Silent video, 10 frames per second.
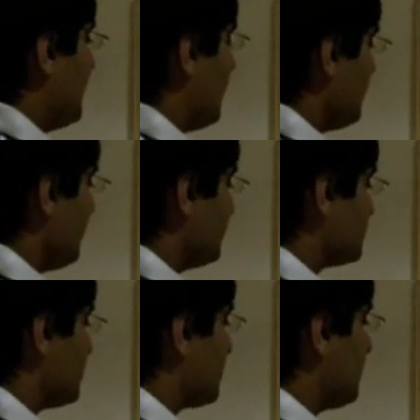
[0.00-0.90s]
Now we're going
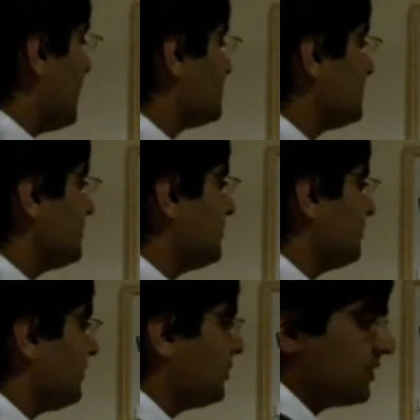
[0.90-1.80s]
to talk about
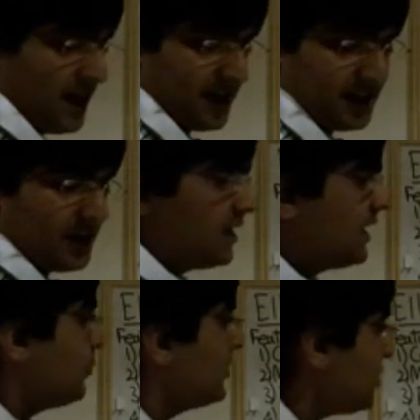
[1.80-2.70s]
foci.
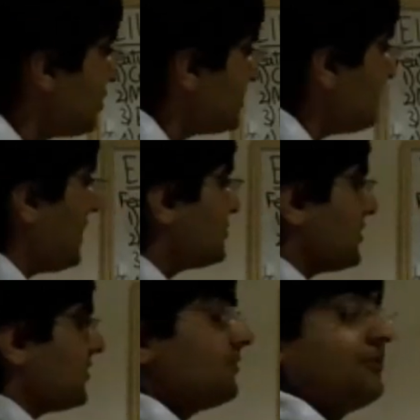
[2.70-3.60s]
We talked
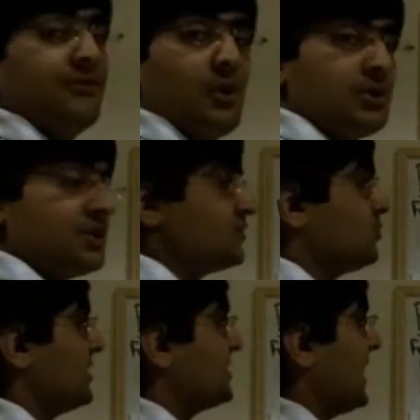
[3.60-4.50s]
about the focus
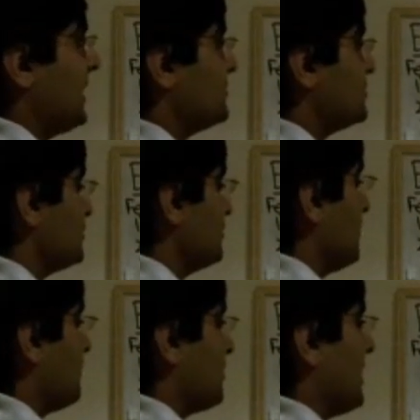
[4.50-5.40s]
when it came to
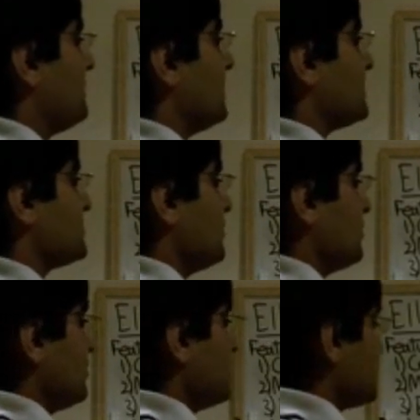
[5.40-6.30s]
parabolas. Now we're
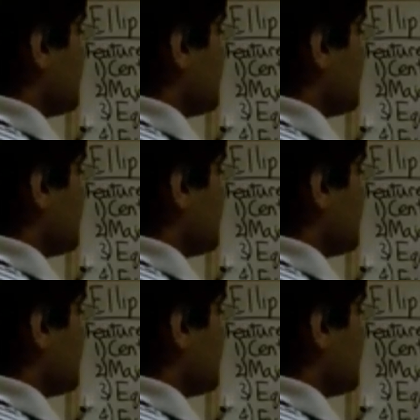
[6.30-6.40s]
going to